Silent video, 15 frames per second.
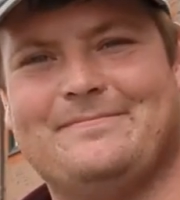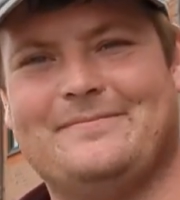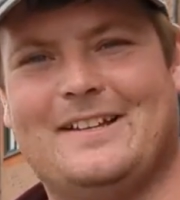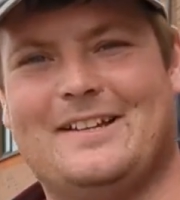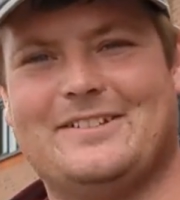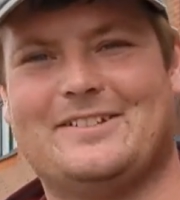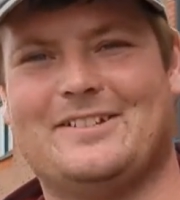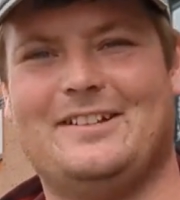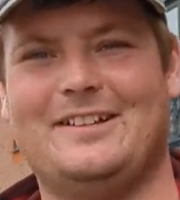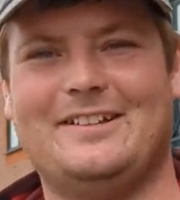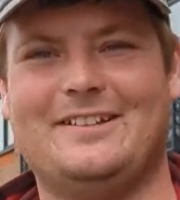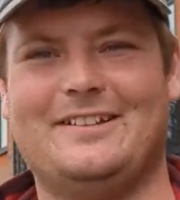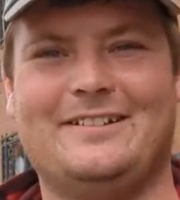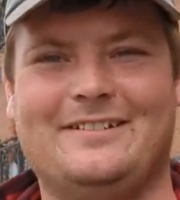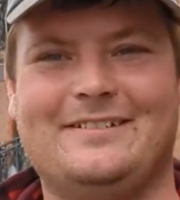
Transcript: Catch you later.